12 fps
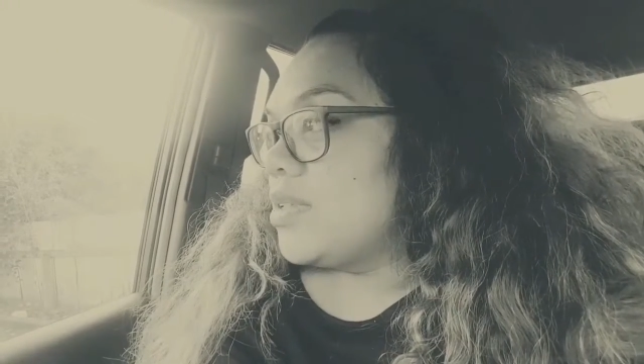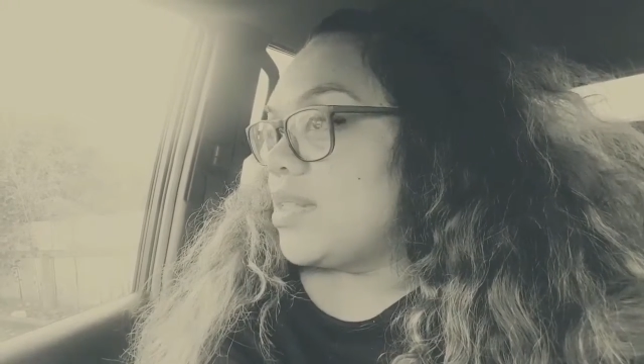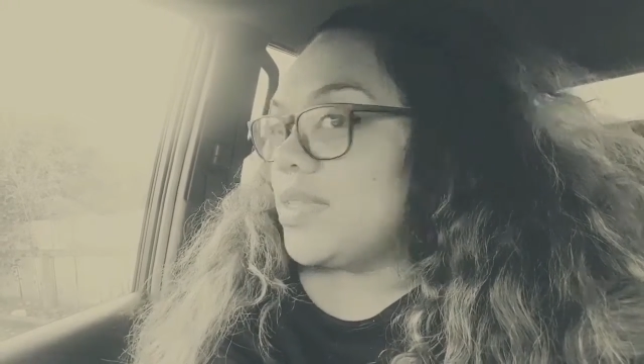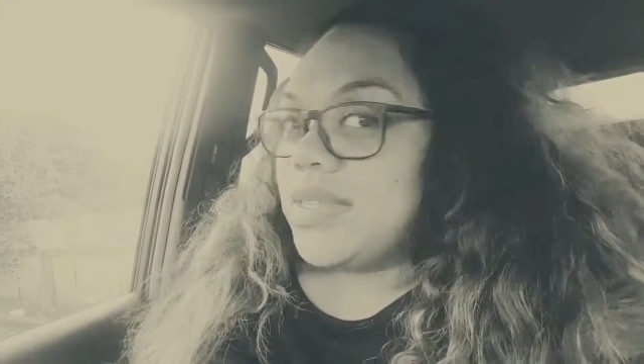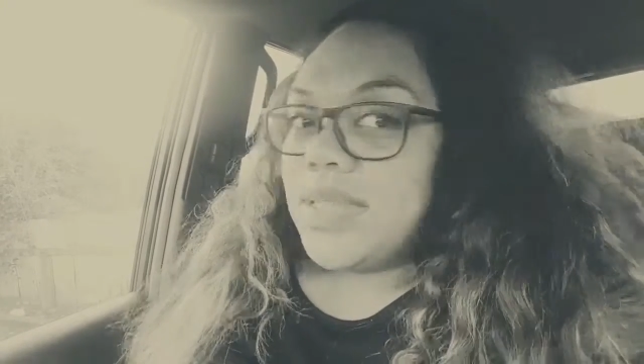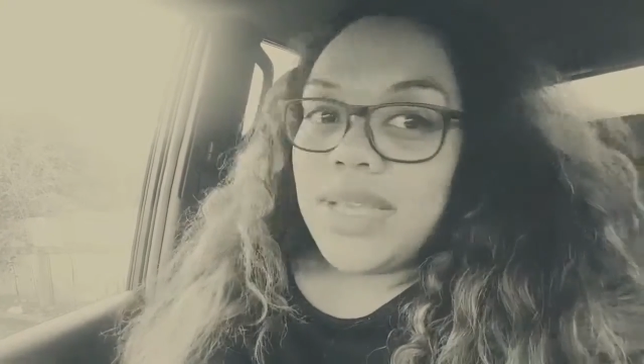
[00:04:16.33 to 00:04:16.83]

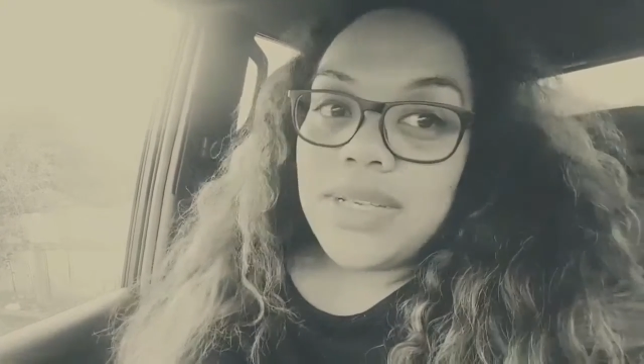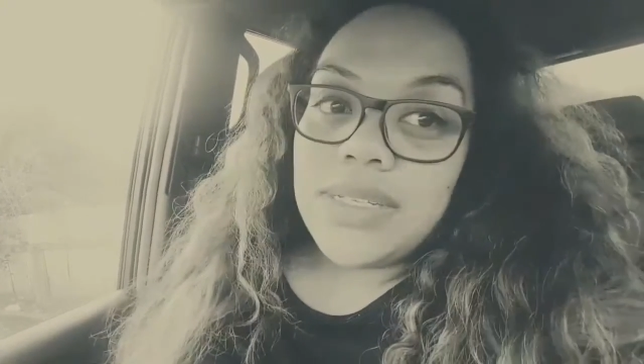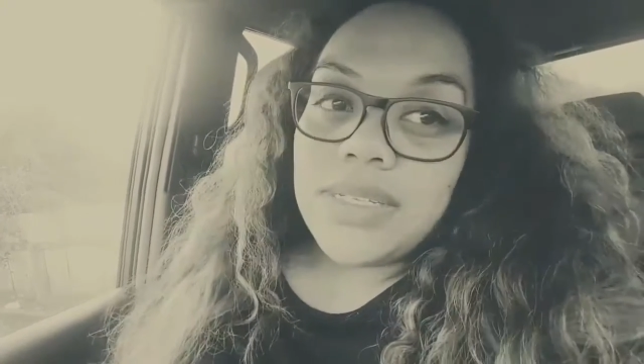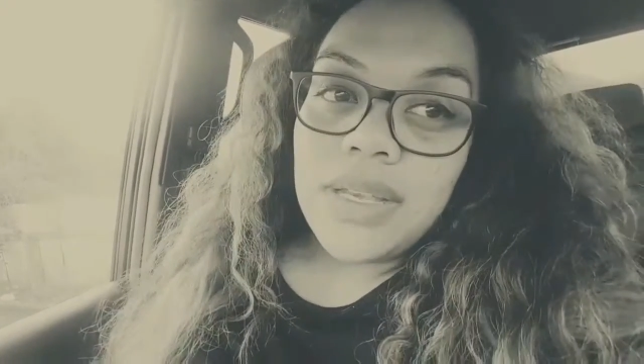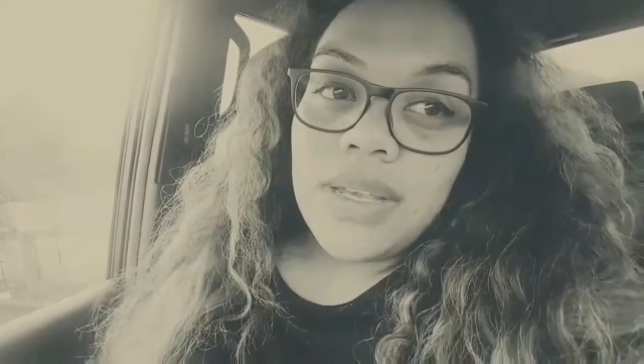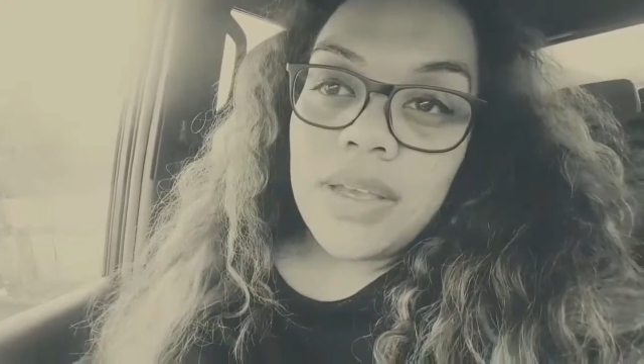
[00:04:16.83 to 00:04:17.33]
next
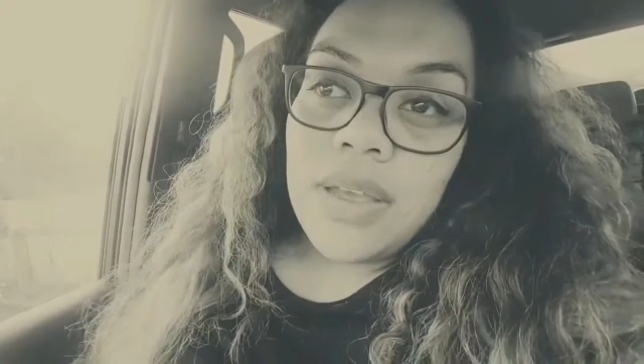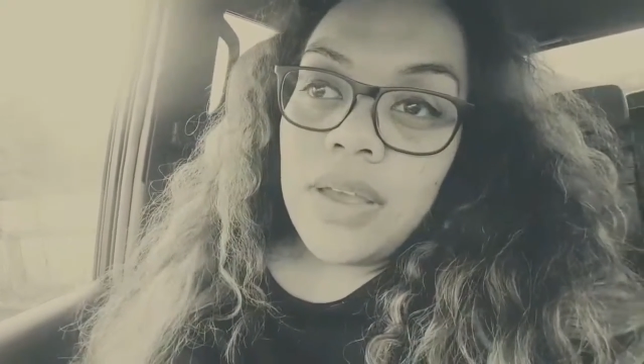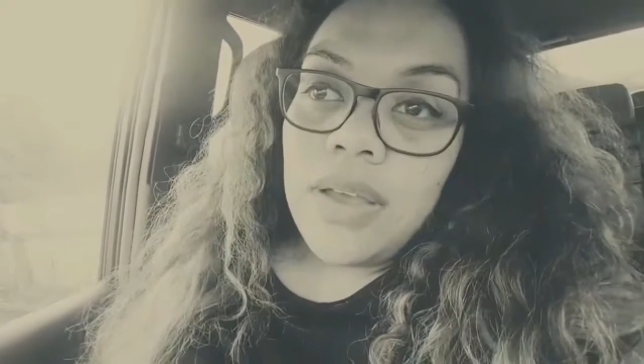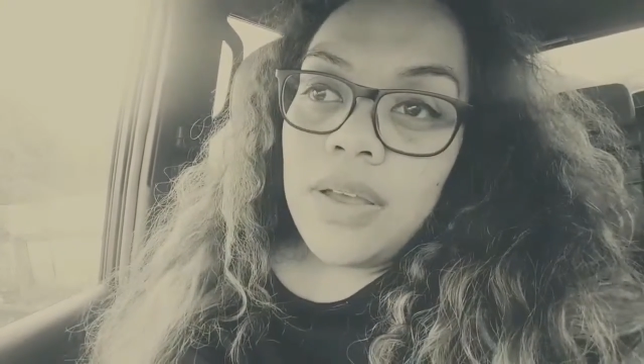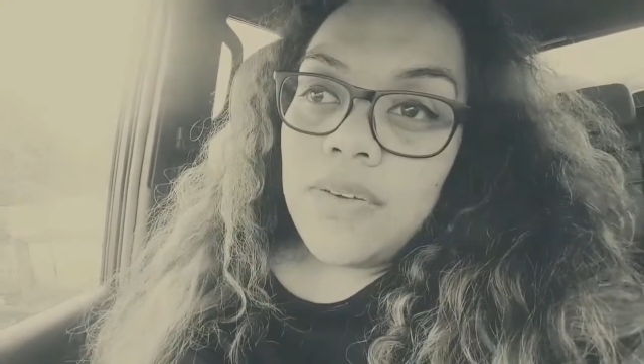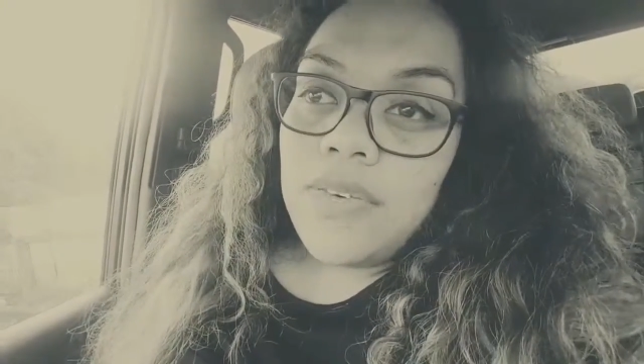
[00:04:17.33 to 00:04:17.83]

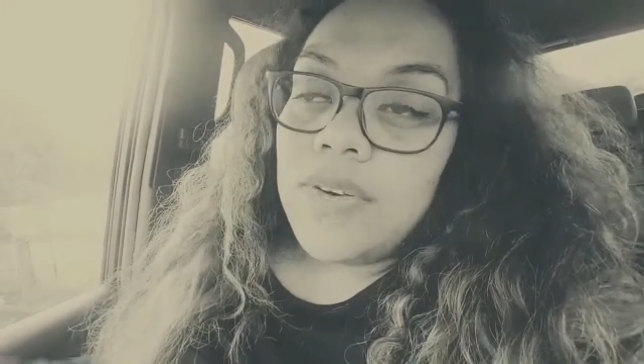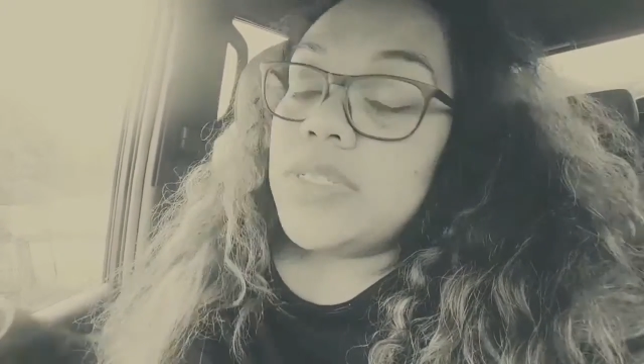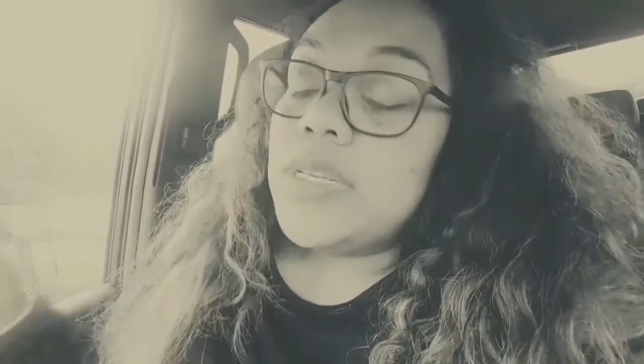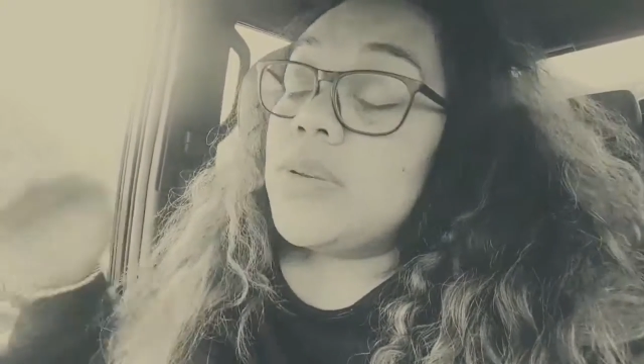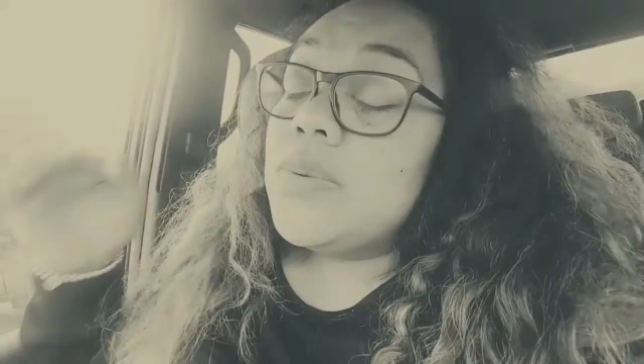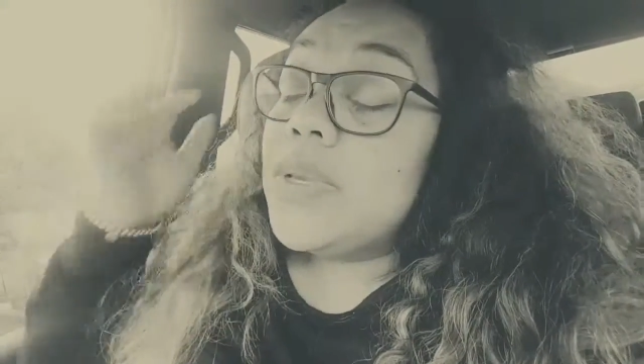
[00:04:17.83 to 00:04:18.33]
14
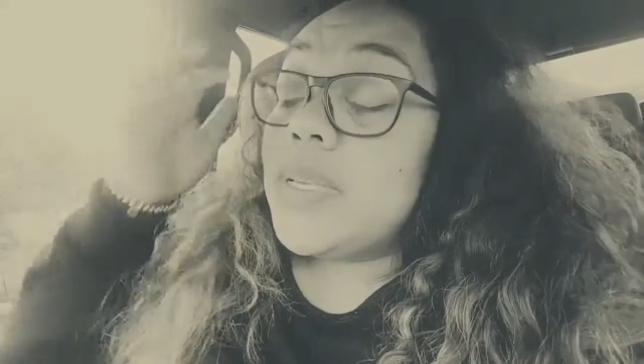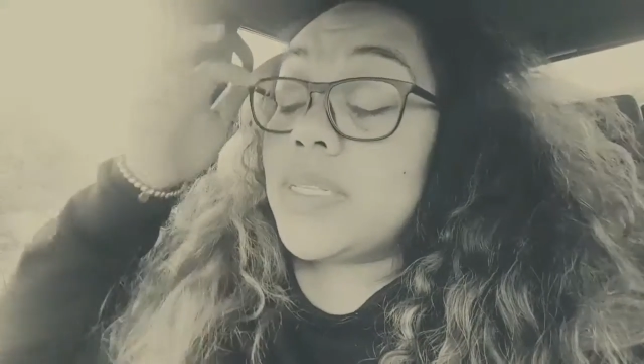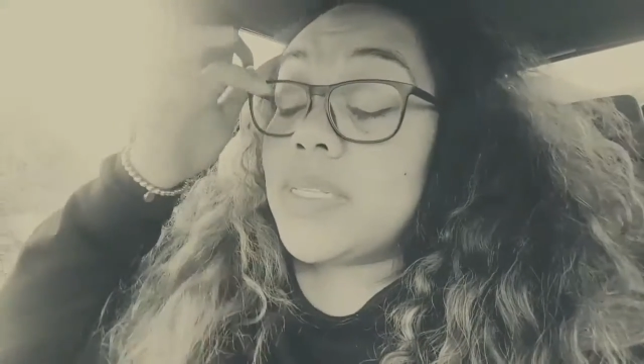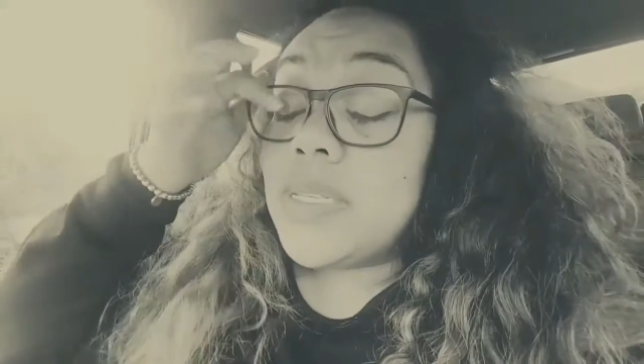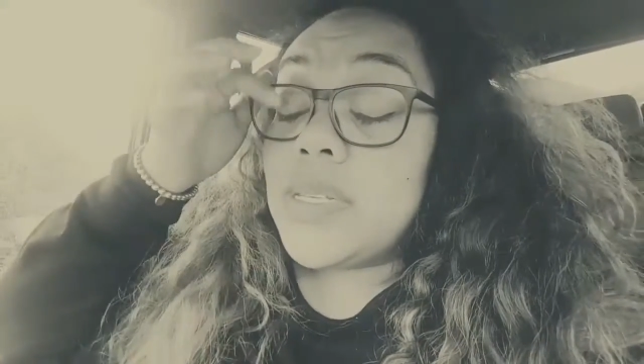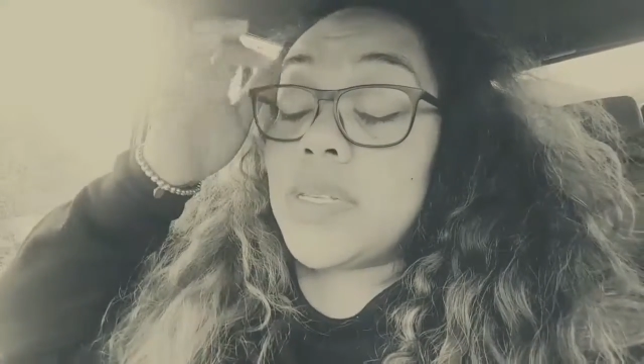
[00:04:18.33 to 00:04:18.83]
weeks to
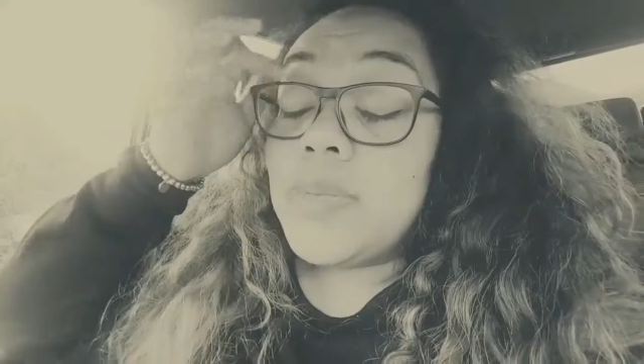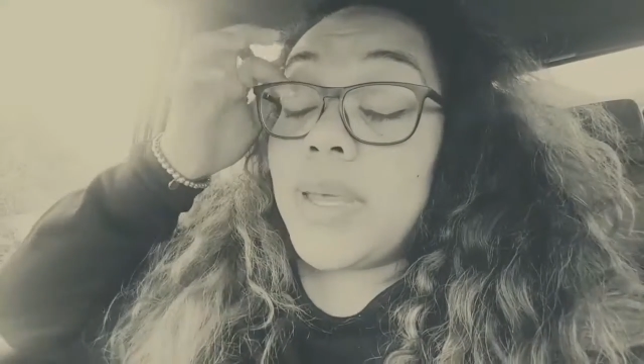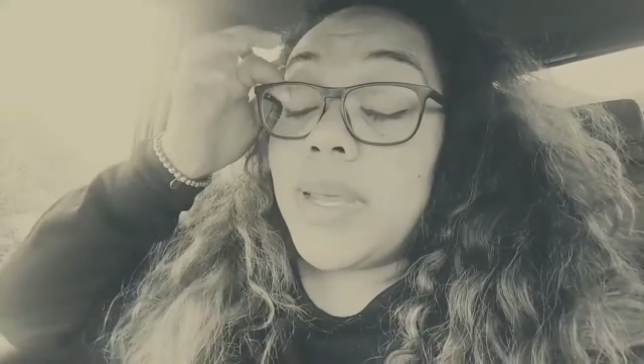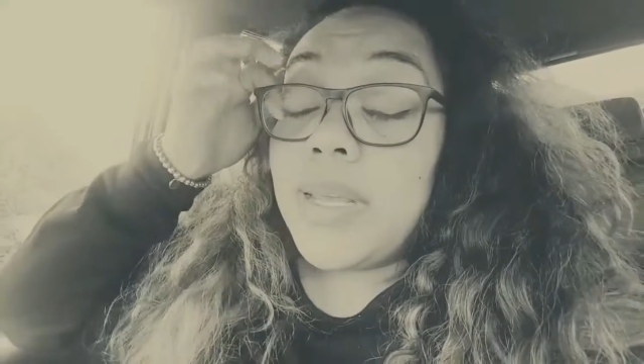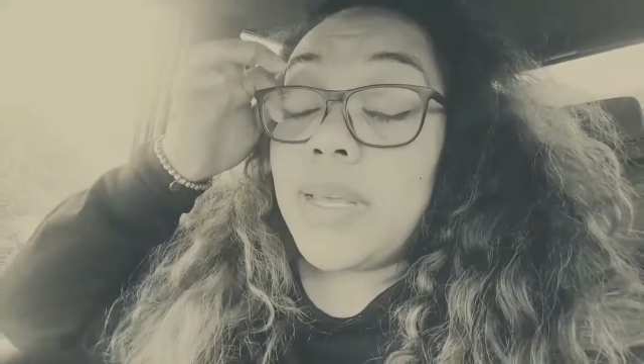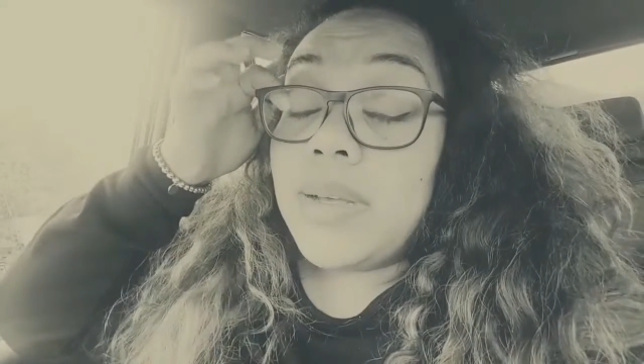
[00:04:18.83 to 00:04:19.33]
pan out